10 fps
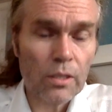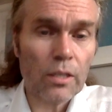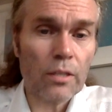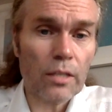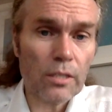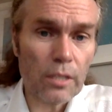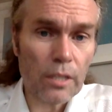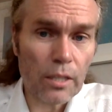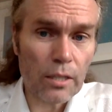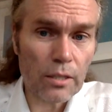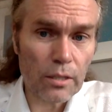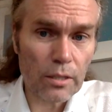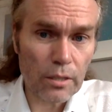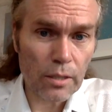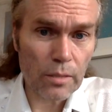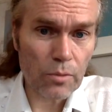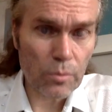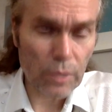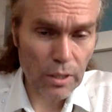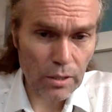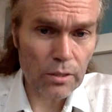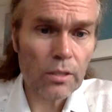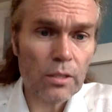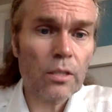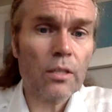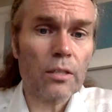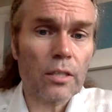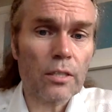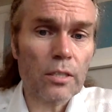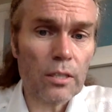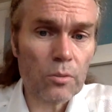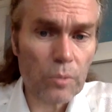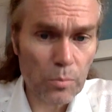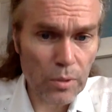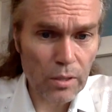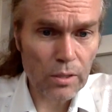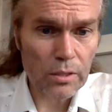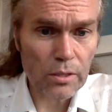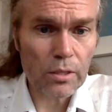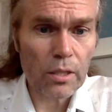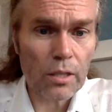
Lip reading: And they said, they came from England, and they said to my parents,